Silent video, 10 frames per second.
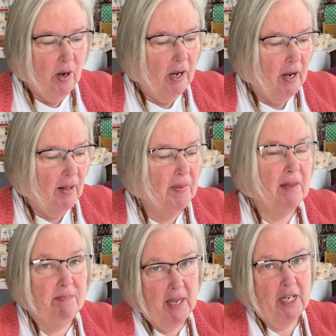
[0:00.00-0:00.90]

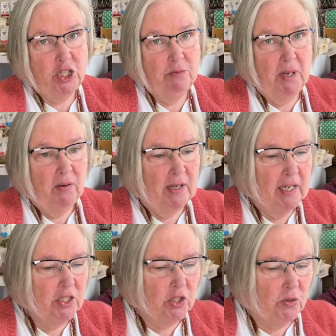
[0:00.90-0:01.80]
and she married
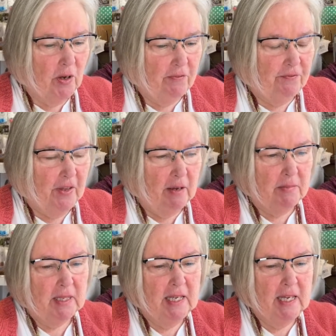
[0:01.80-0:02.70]
into a
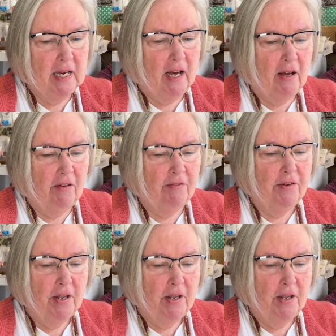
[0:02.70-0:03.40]
family of